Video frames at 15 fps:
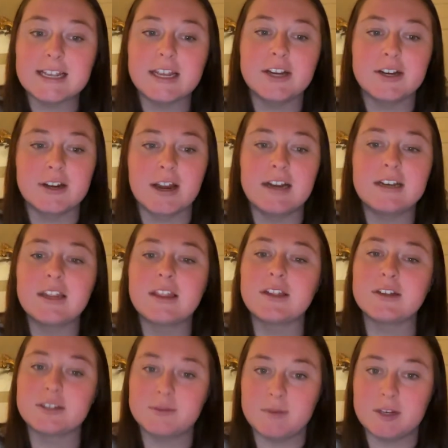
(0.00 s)
and correct
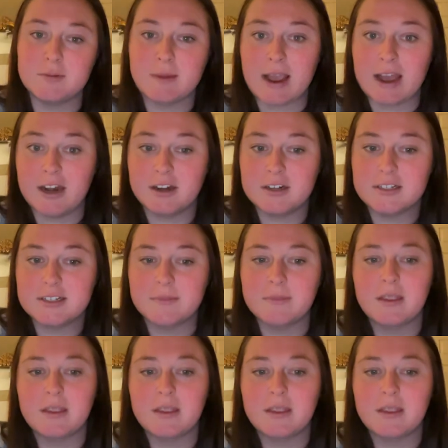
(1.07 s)
their speech patterns.